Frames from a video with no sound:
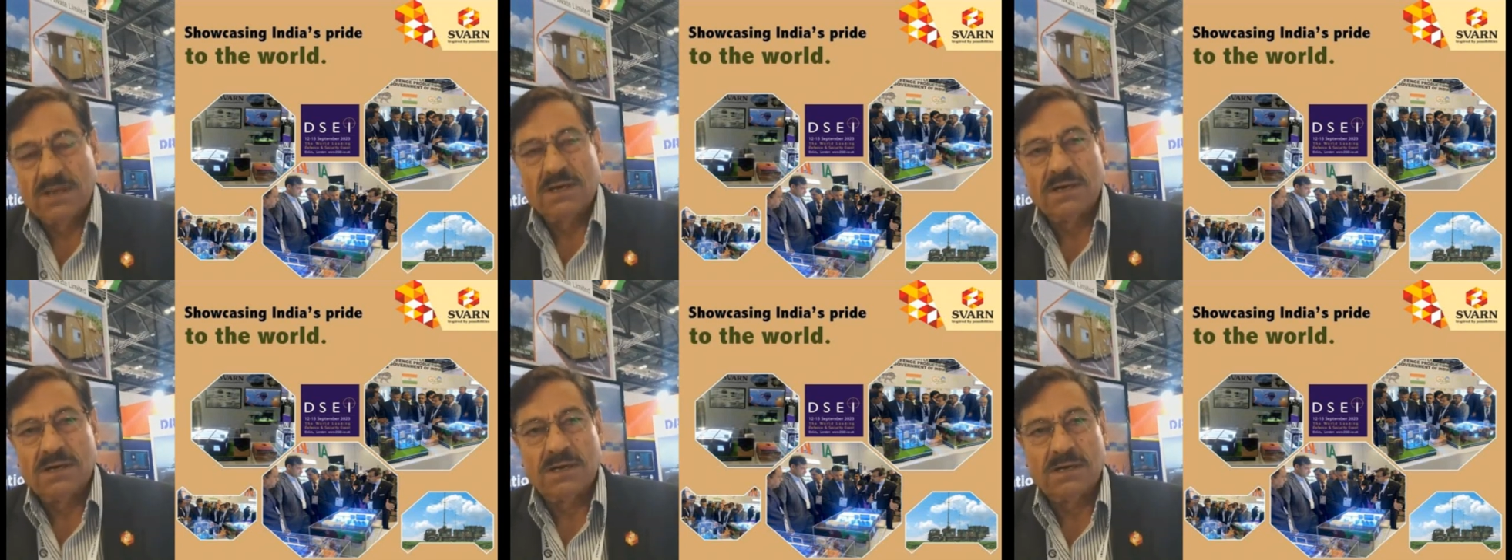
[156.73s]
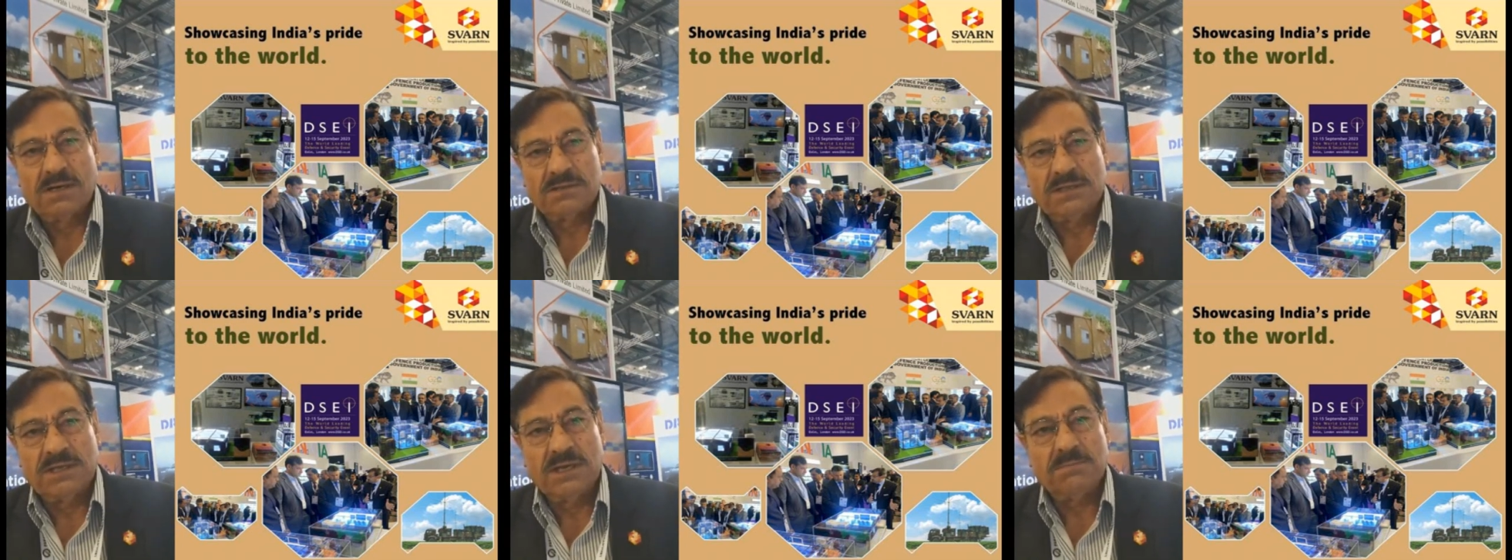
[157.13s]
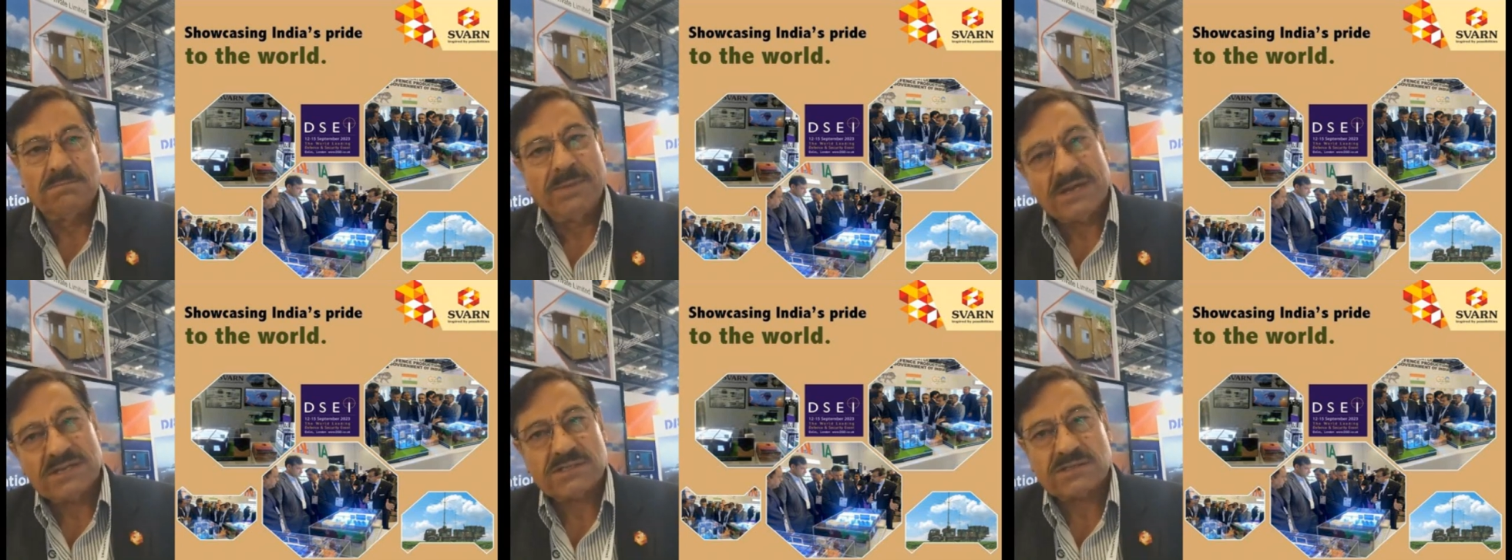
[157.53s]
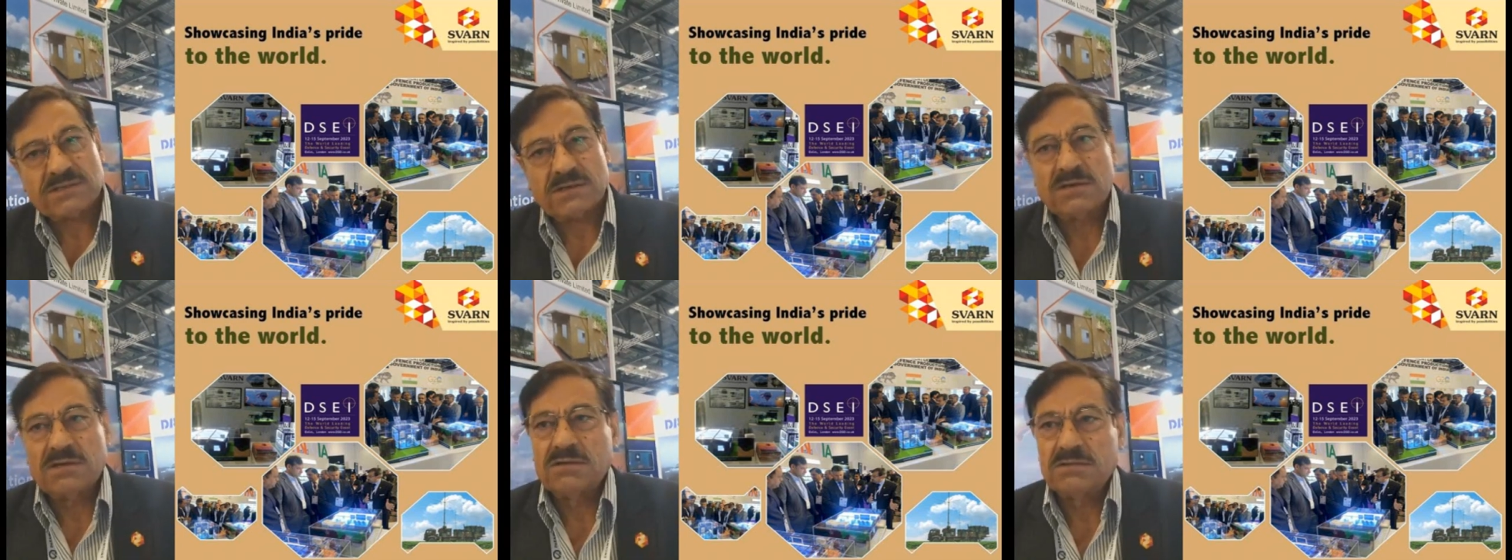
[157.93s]
Uh, the best
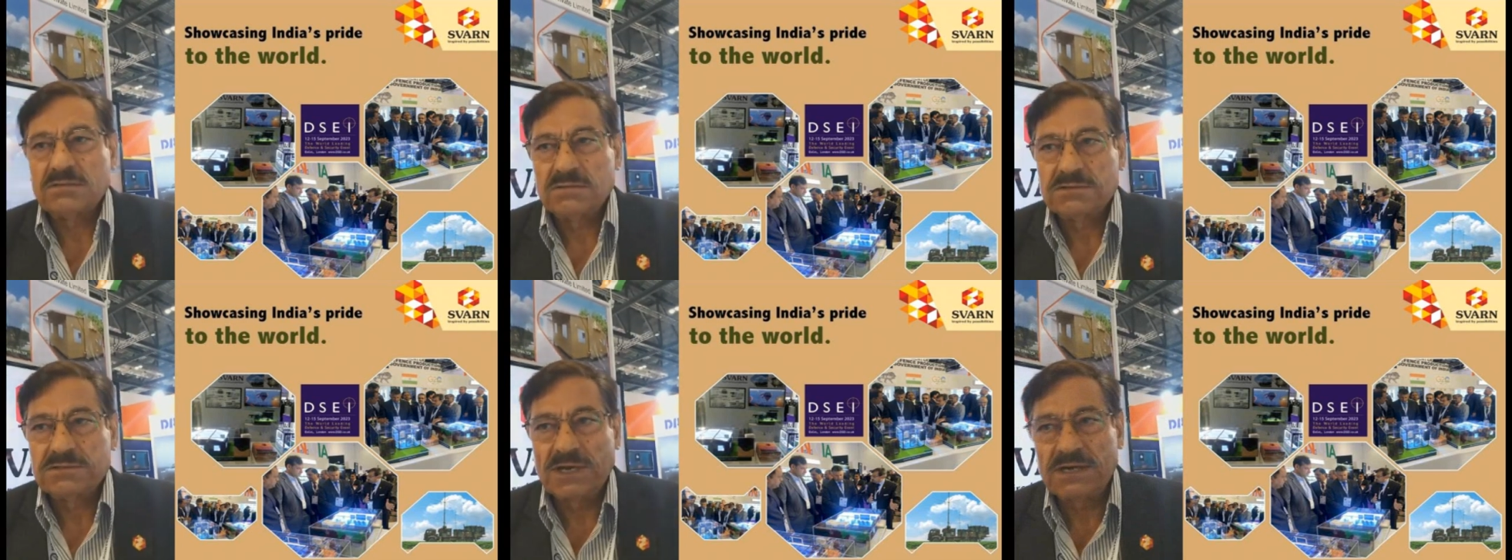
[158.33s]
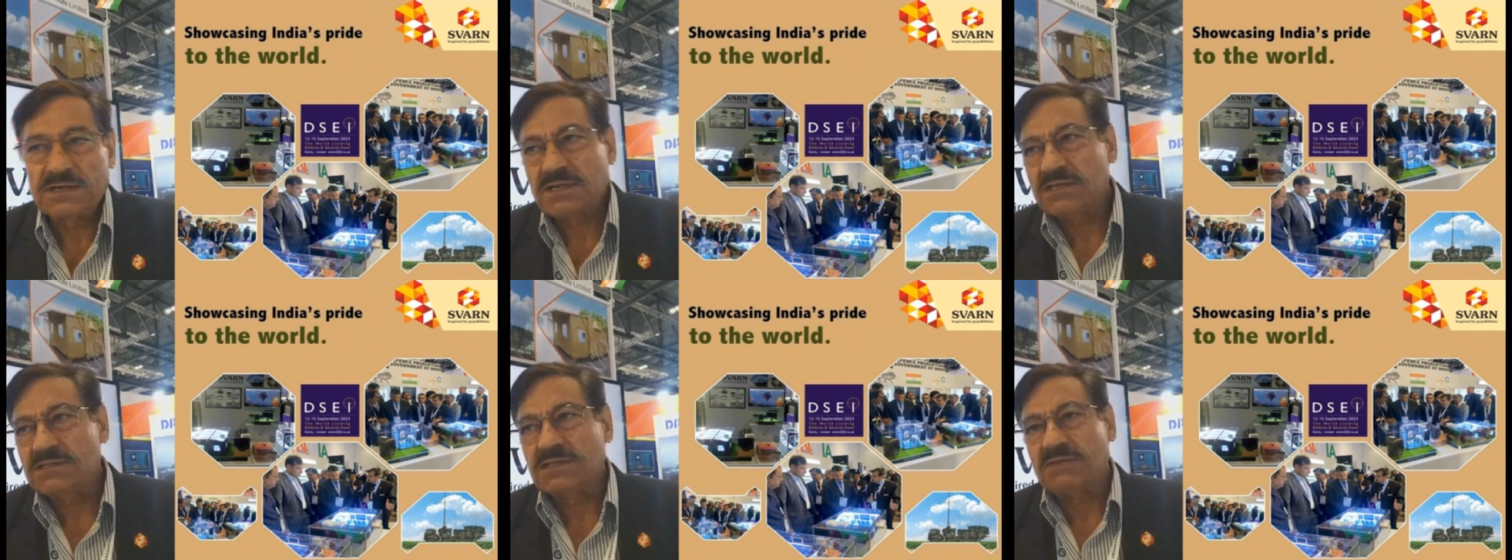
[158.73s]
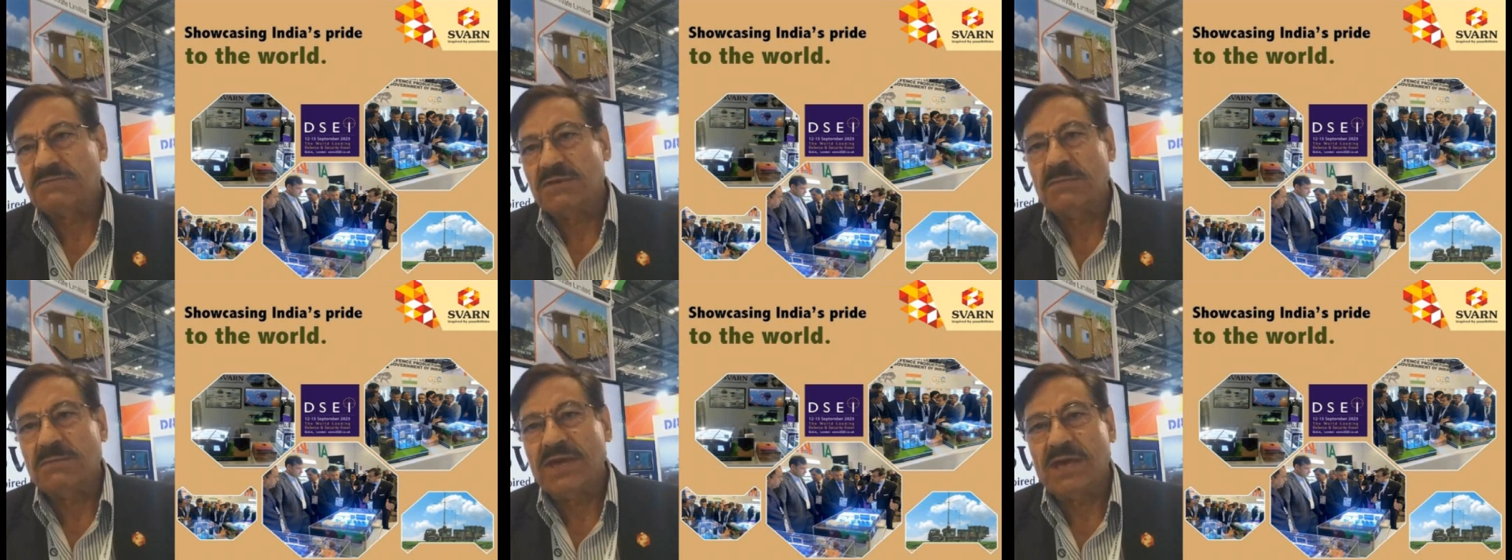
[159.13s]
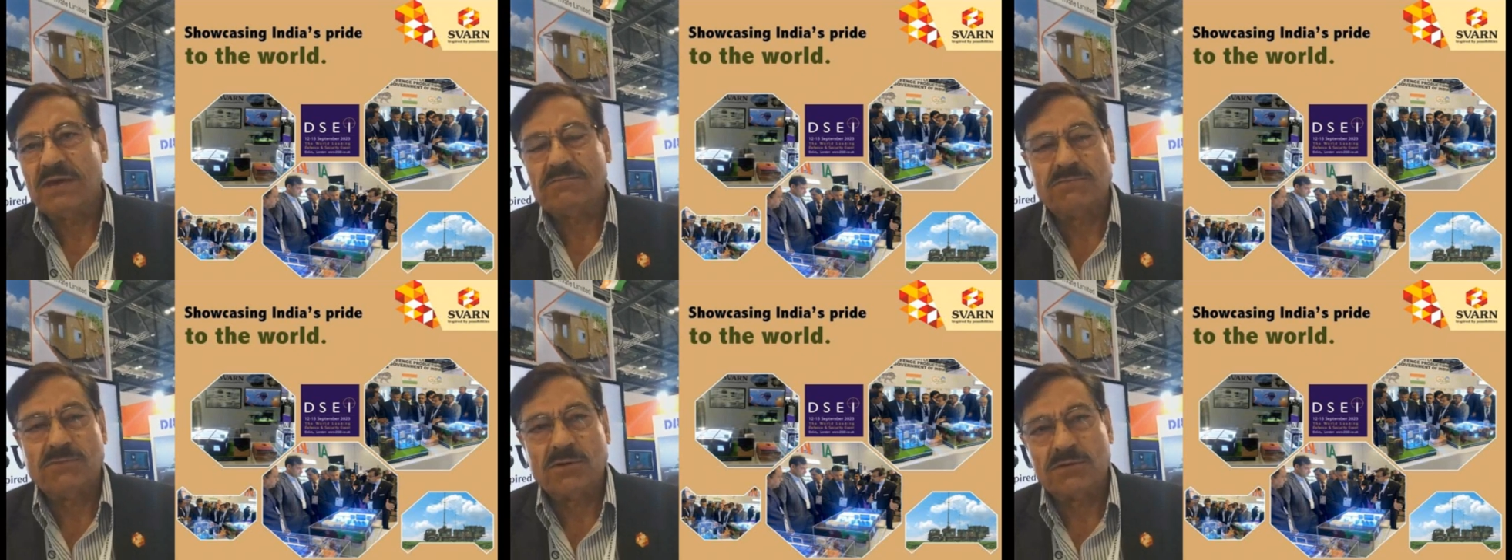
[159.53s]
shelters that we make
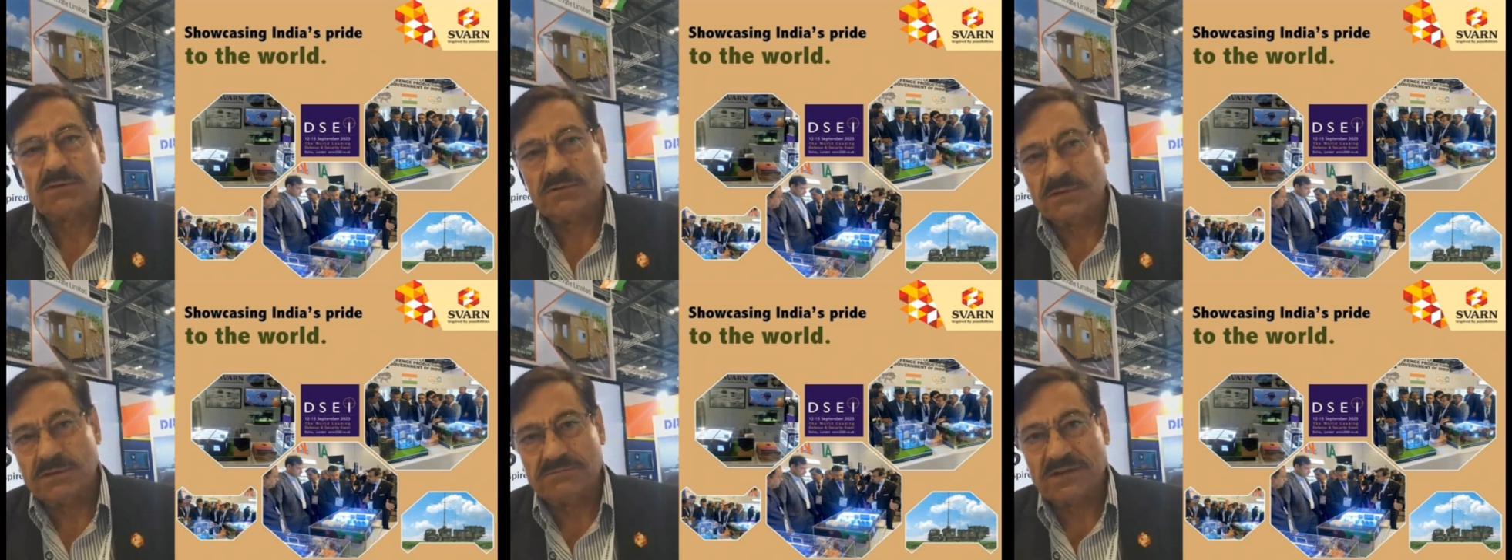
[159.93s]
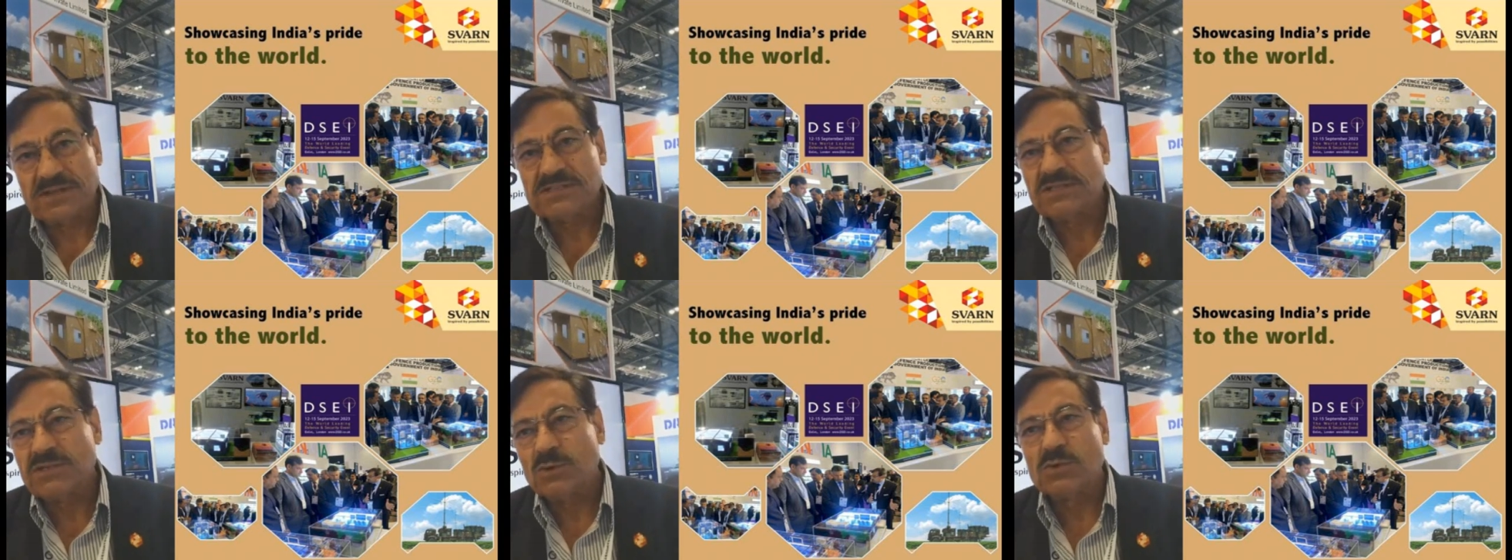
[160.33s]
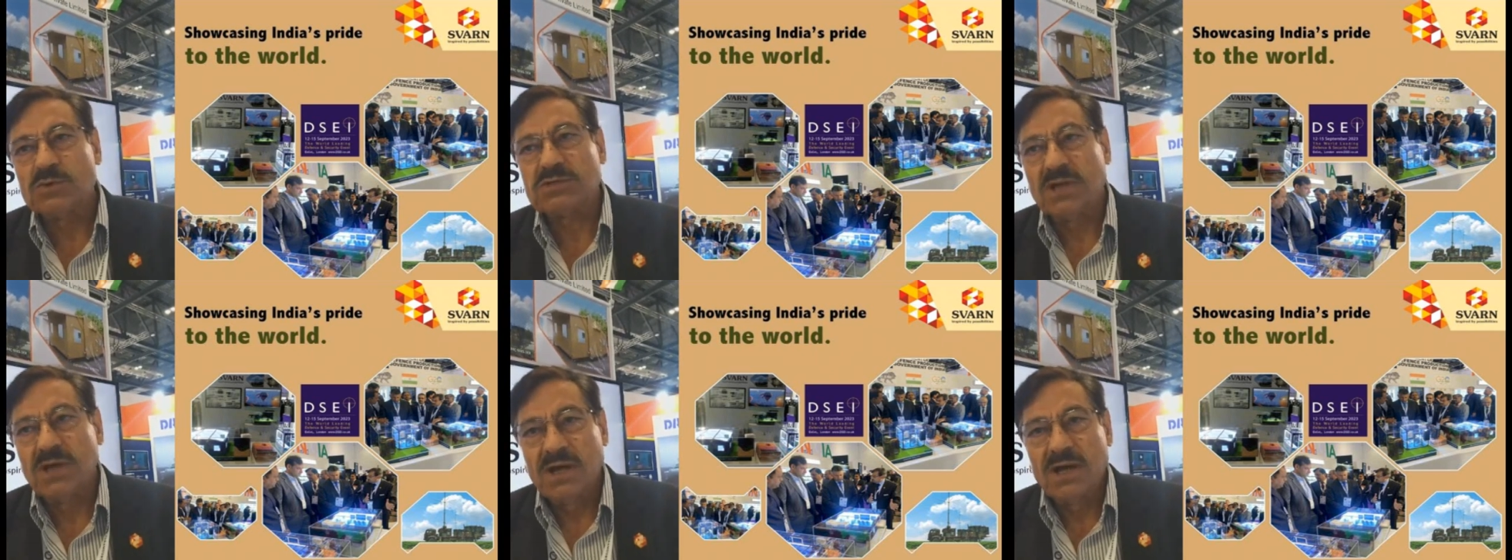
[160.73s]
for defense use